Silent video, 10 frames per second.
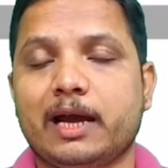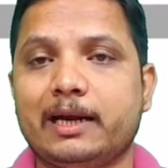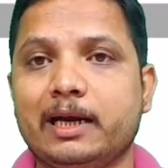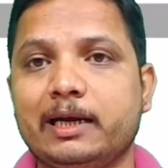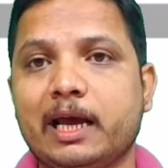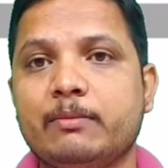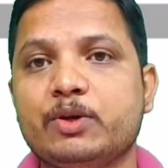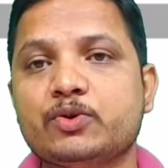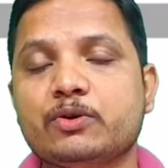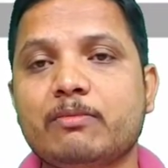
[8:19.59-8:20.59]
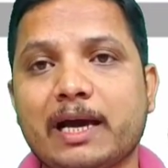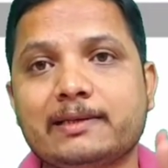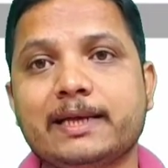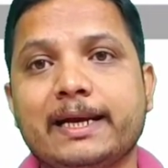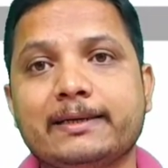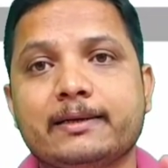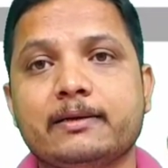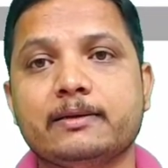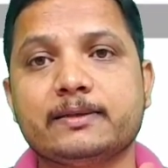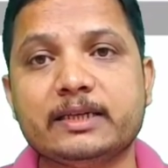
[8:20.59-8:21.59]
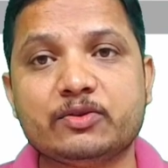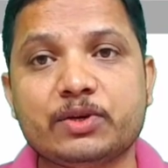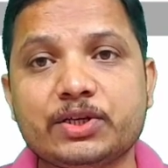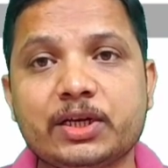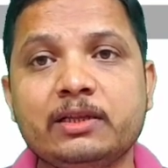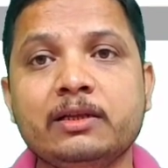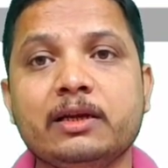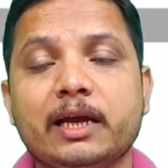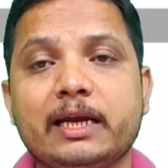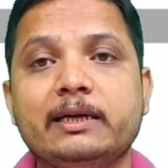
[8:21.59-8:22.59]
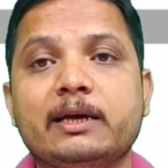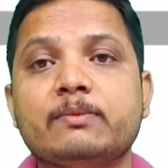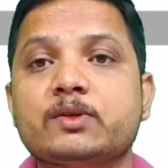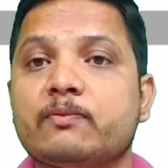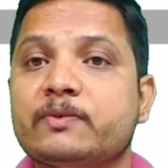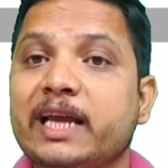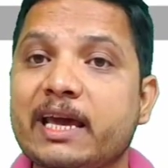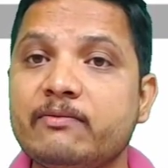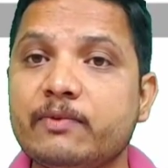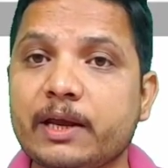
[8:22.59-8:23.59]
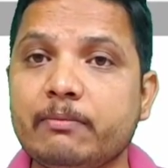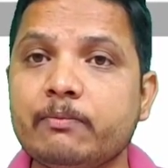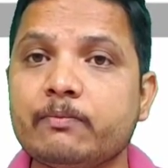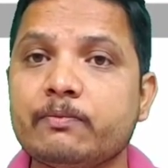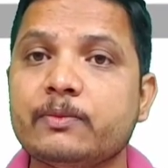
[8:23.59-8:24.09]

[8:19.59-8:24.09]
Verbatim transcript: at the time you should bisect situation in terms of time frame.